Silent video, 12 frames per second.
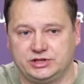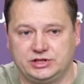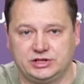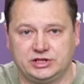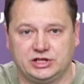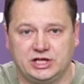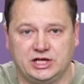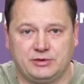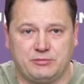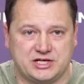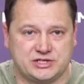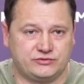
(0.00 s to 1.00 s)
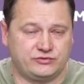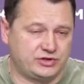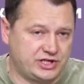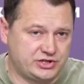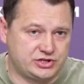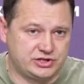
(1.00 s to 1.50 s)
in this period,
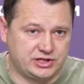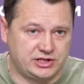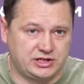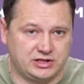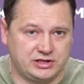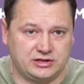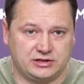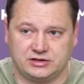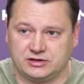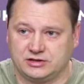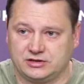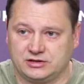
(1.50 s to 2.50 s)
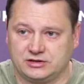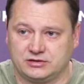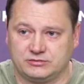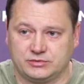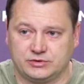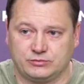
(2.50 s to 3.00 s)
and the basic
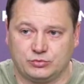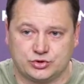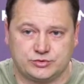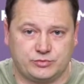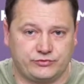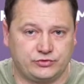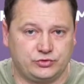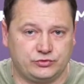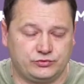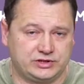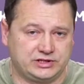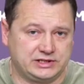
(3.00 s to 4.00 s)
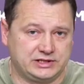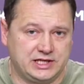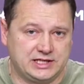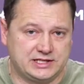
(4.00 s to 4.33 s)
things that we can